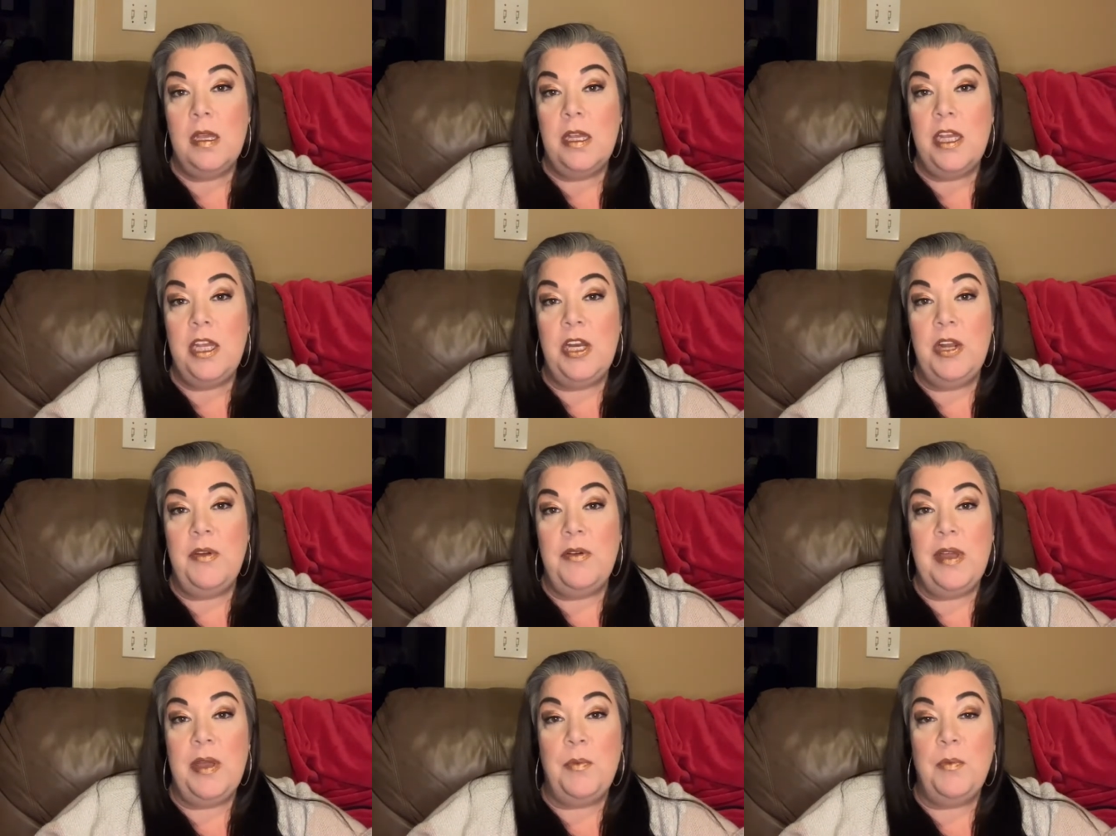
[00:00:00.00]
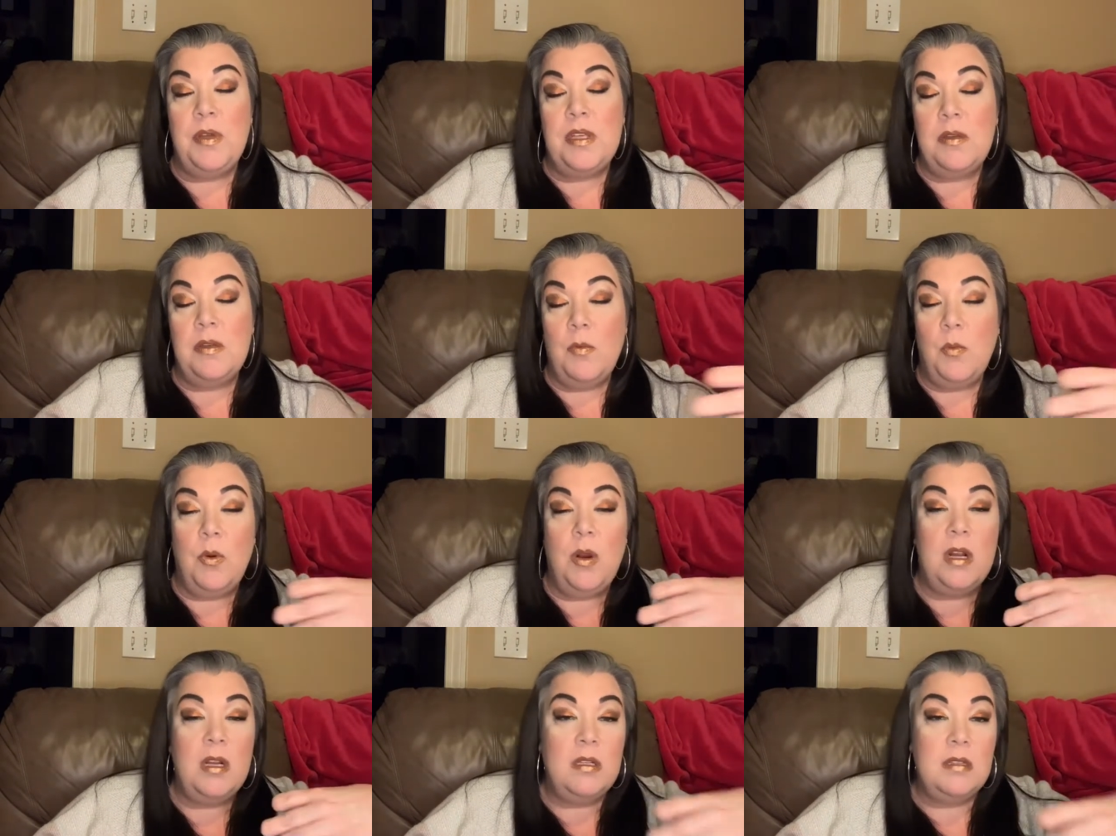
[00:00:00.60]
you know, and what,
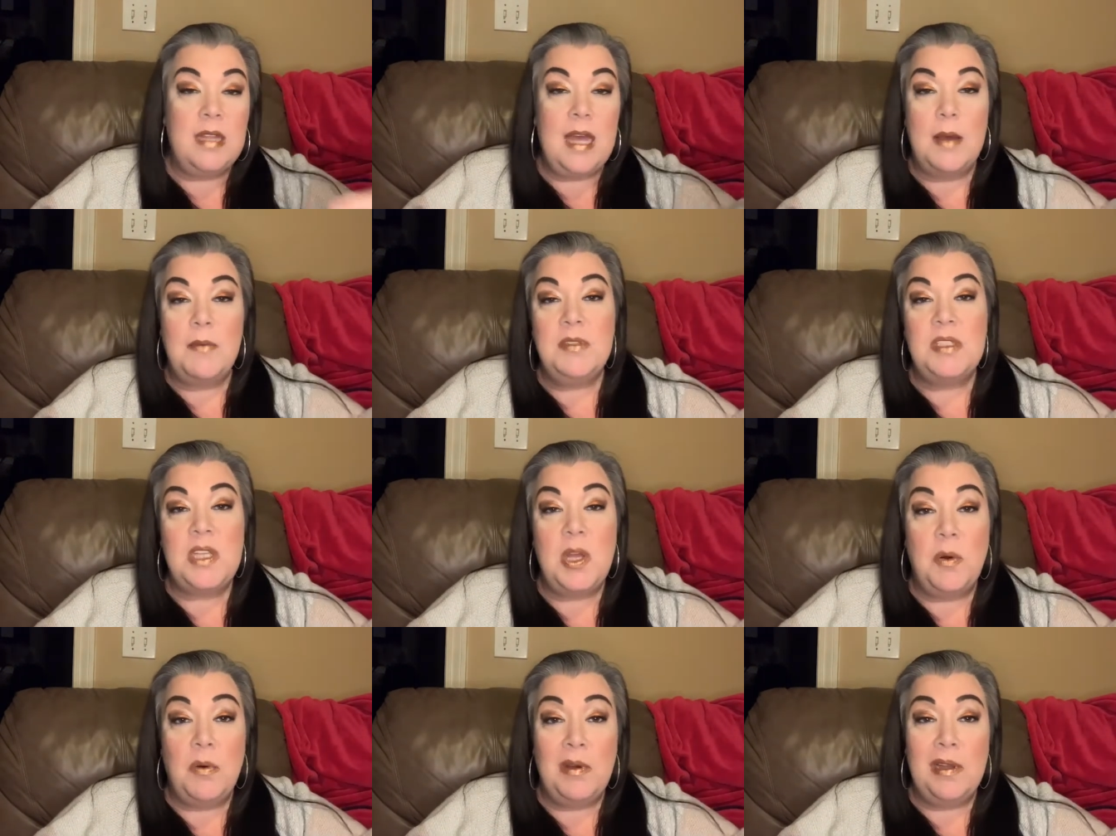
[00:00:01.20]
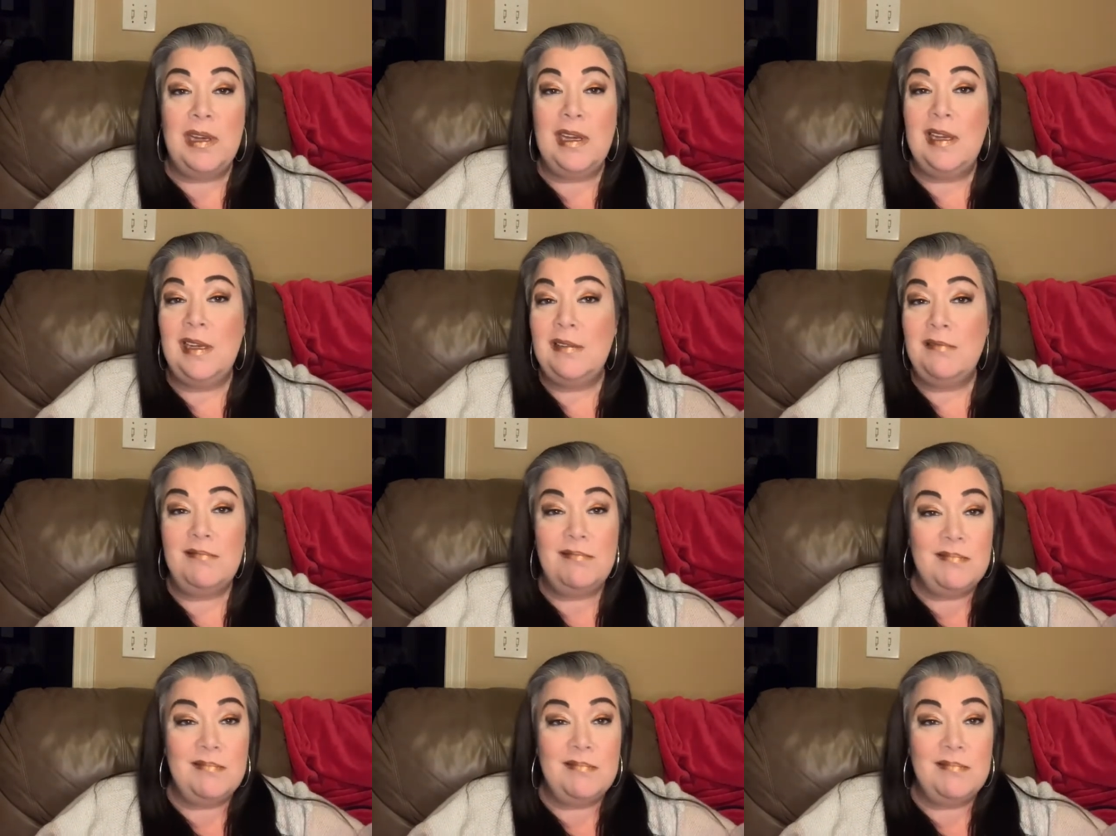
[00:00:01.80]
where that was going. And,